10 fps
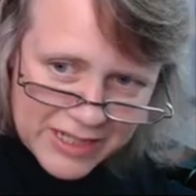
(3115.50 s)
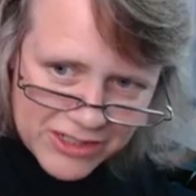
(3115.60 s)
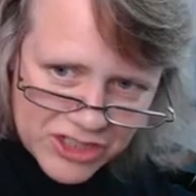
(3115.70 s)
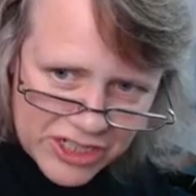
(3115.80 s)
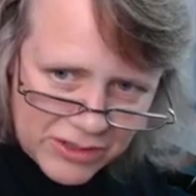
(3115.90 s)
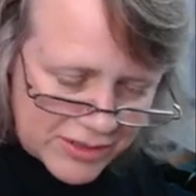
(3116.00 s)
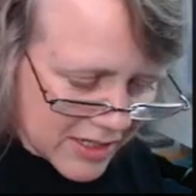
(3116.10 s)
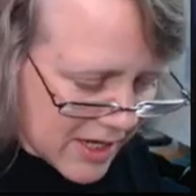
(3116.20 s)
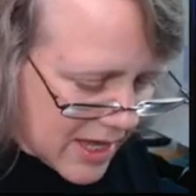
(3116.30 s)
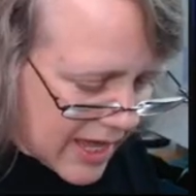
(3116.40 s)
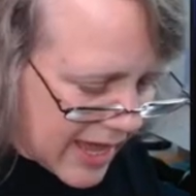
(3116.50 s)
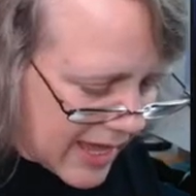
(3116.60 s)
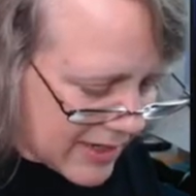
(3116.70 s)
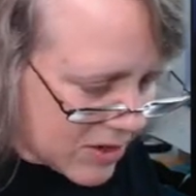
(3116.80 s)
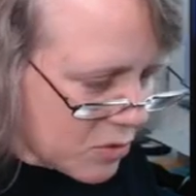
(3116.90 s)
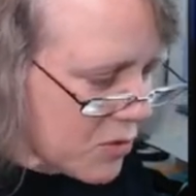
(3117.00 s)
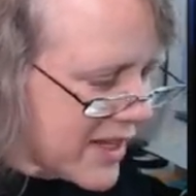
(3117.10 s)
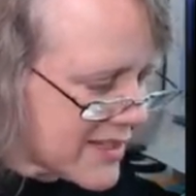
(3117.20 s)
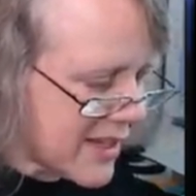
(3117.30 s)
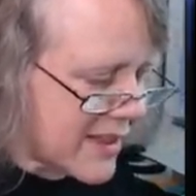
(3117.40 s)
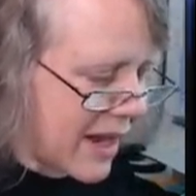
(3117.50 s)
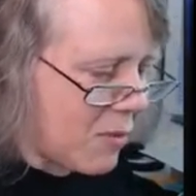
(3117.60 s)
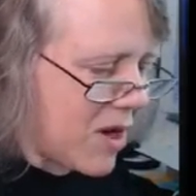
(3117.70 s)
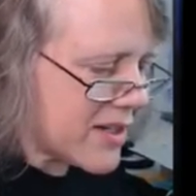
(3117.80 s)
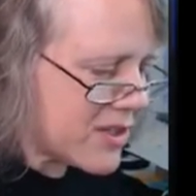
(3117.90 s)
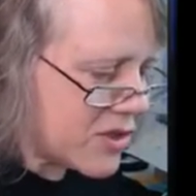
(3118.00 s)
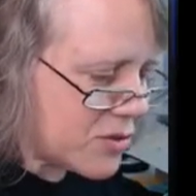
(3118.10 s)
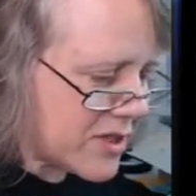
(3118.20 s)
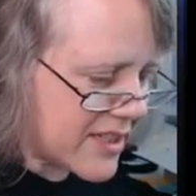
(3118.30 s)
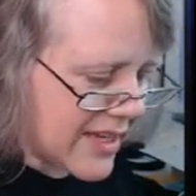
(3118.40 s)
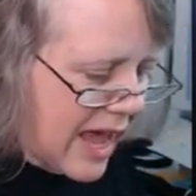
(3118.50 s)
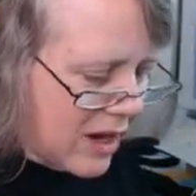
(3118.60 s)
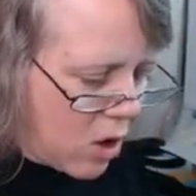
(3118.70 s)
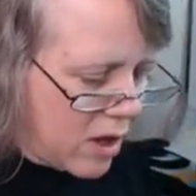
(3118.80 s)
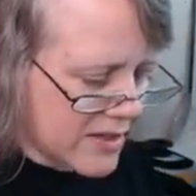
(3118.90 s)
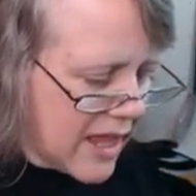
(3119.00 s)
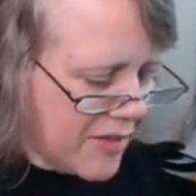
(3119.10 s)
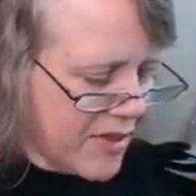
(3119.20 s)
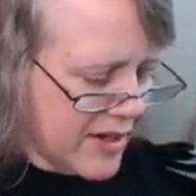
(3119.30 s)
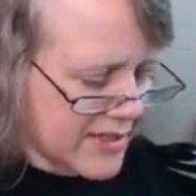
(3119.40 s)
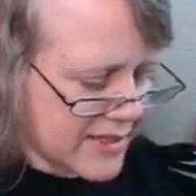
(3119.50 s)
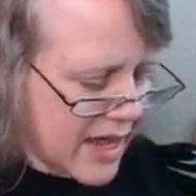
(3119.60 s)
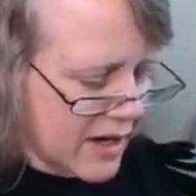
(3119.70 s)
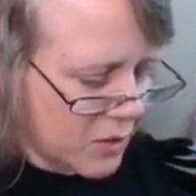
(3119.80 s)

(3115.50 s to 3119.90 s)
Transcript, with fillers: the shield. And the reason that I wanted to do this at all, not that it's not a